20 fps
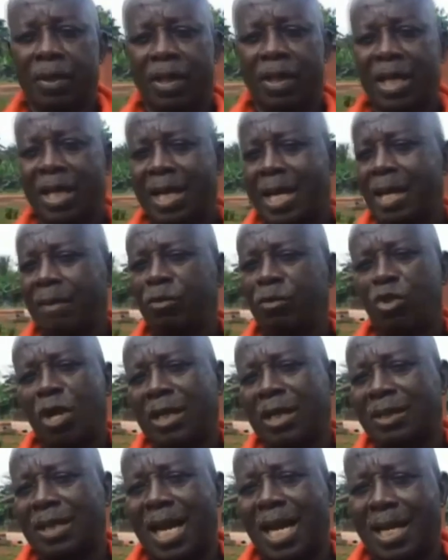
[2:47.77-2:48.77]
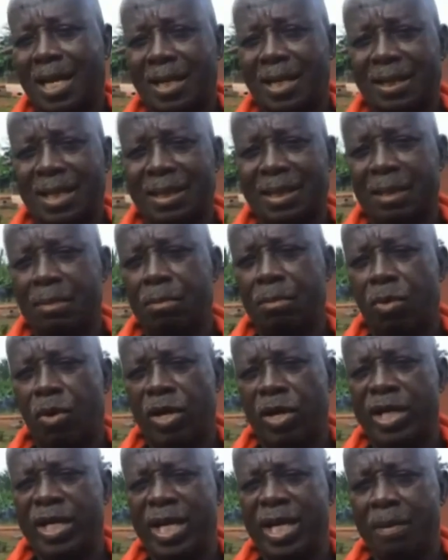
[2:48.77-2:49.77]
They came to attack a certain
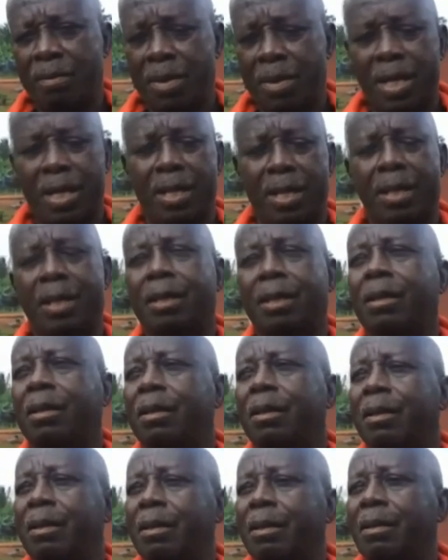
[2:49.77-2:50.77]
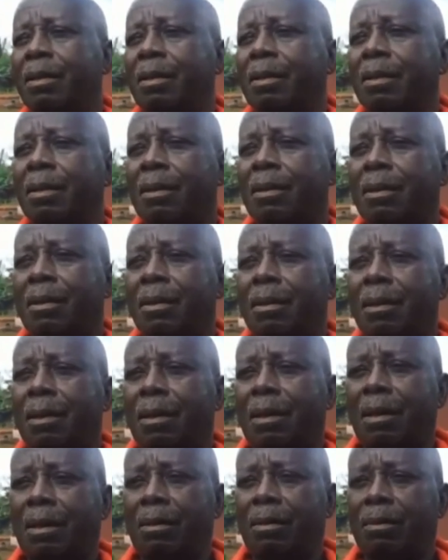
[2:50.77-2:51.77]
boy, namely
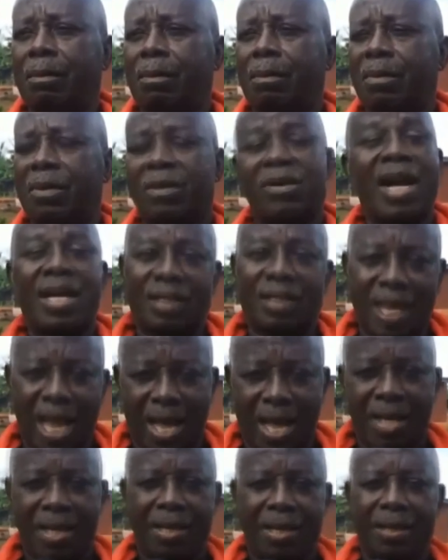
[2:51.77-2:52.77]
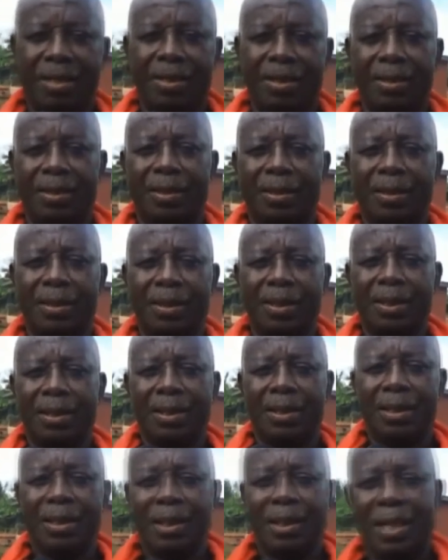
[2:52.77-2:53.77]
um, Rasta,
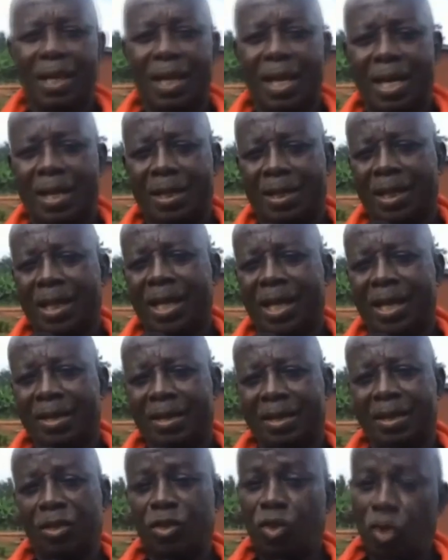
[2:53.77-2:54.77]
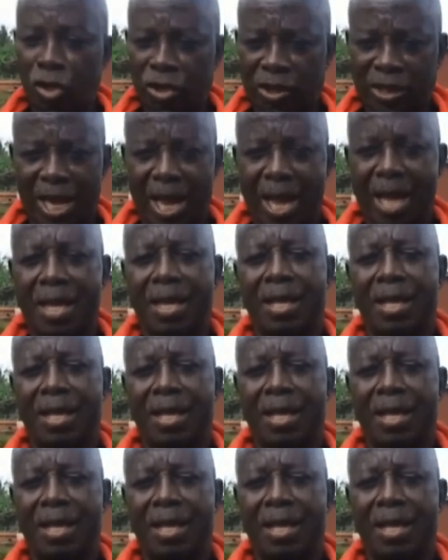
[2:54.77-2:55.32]
and his daughter.